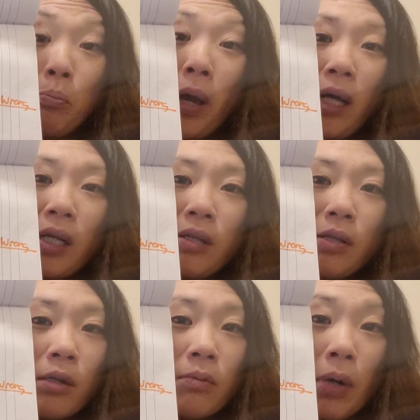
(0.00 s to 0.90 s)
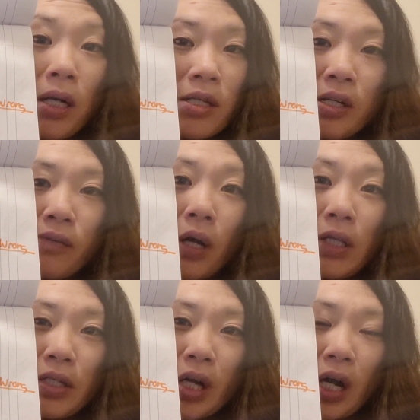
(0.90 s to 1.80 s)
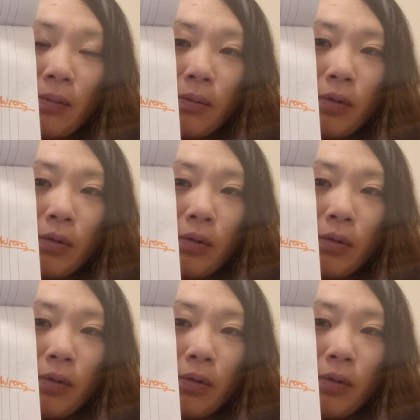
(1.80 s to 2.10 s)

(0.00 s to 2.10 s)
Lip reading: bad and positive on the top?